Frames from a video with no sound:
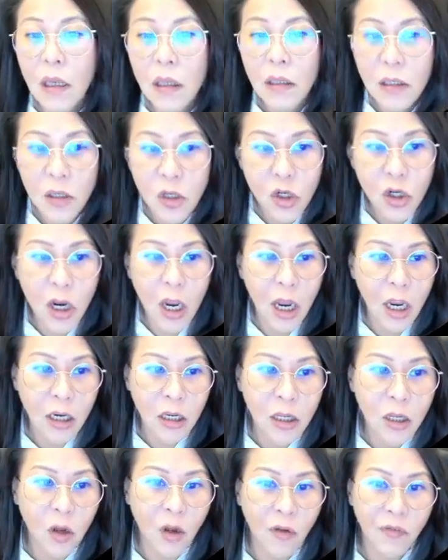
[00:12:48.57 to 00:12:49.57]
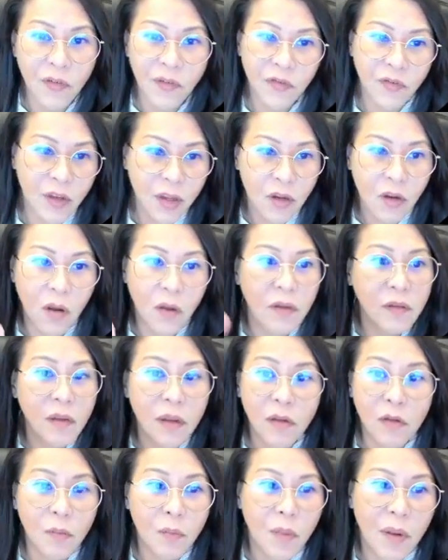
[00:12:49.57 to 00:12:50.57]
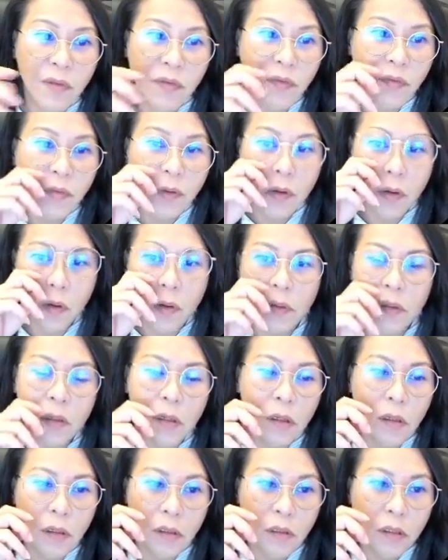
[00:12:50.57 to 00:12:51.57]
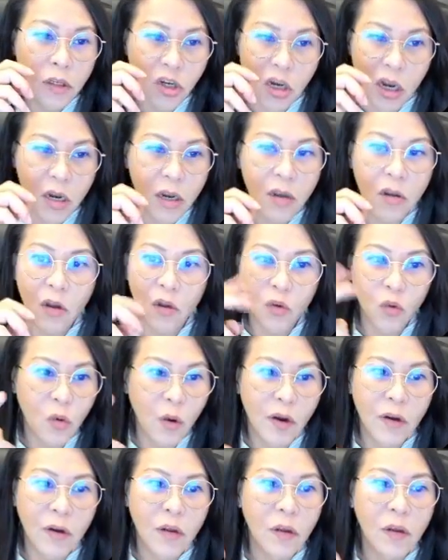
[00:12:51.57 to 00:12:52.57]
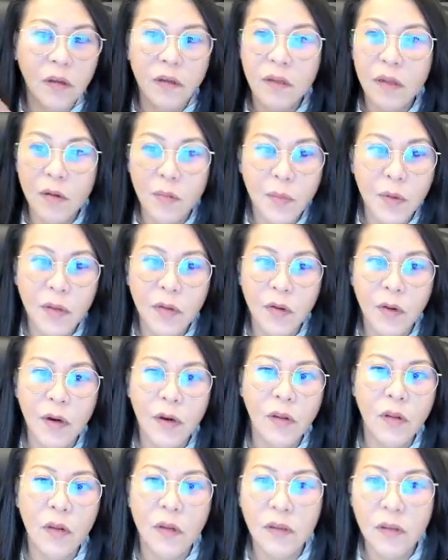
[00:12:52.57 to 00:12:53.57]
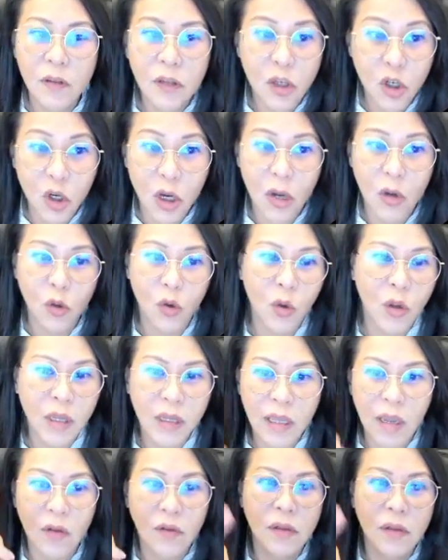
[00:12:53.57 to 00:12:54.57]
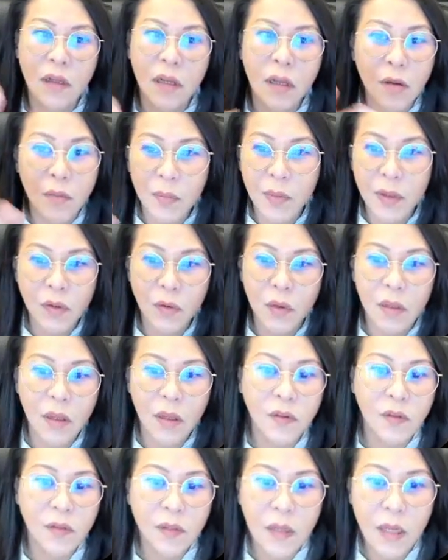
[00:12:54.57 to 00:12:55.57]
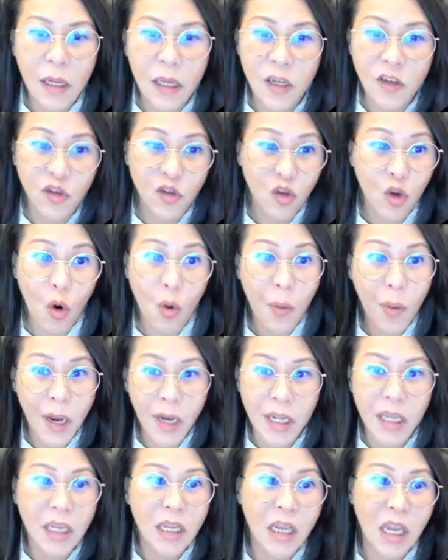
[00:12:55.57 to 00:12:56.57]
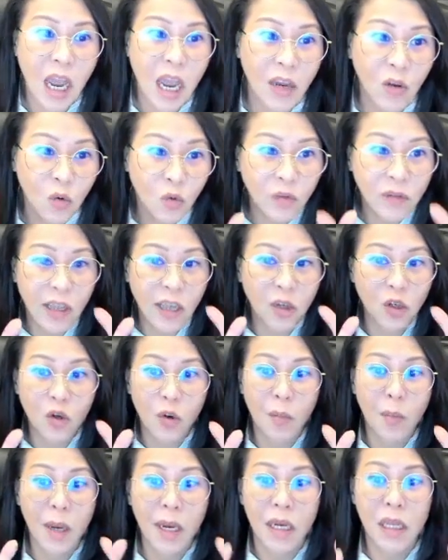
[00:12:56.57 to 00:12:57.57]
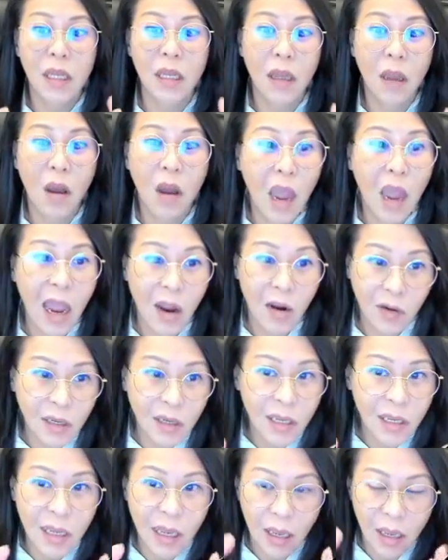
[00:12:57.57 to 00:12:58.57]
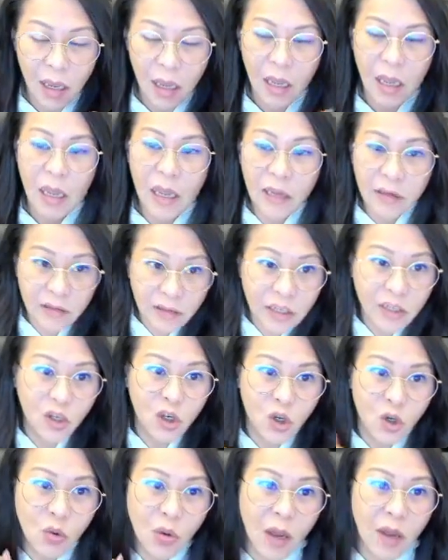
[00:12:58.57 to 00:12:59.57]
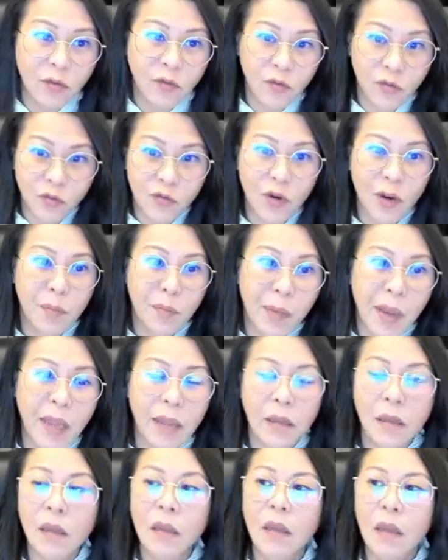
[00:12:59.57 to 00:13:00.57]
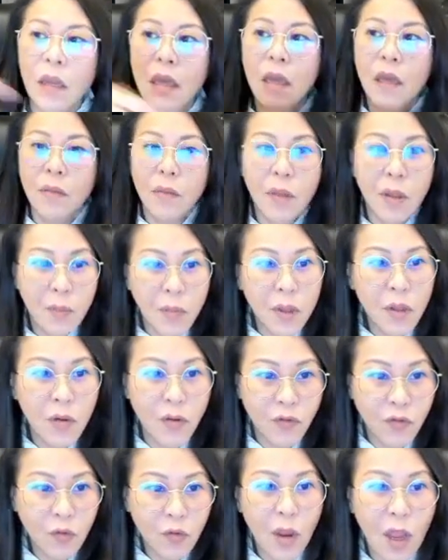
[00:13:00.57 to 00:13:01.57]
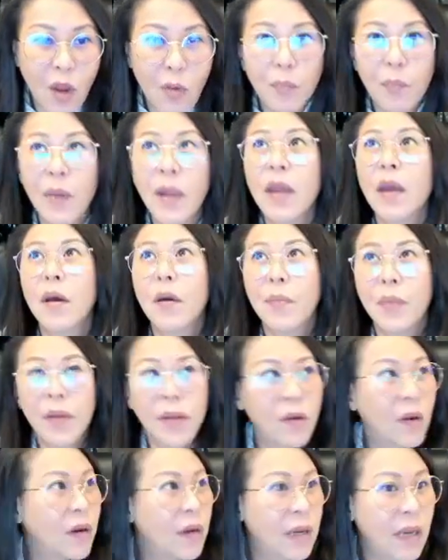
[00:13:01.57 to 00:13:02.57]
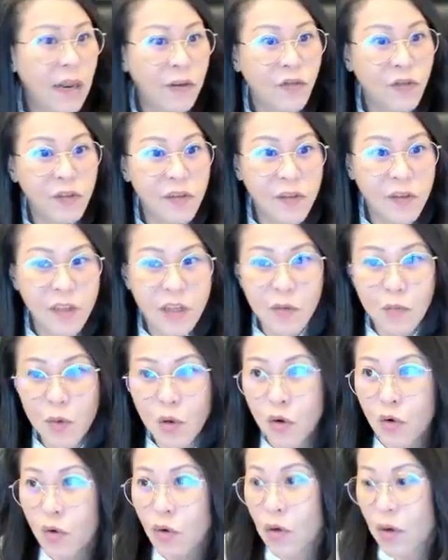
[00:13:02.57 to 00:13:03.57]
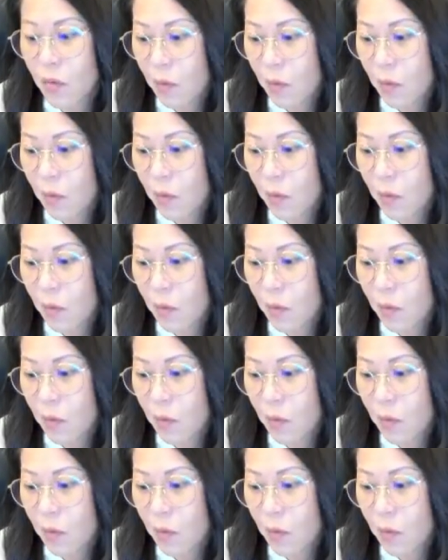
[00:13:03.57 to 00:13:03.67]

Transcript: teacher I only got fifty dollars then you play fifty dollars teacher I only got two hundred dollars then you play two hundred dollars teacher I got twenty thousand then you play twenty thousand lah it's your money I don't touch your money or oh, I only teach you how to trade but maybe you have to help pay a bit of electricity bill the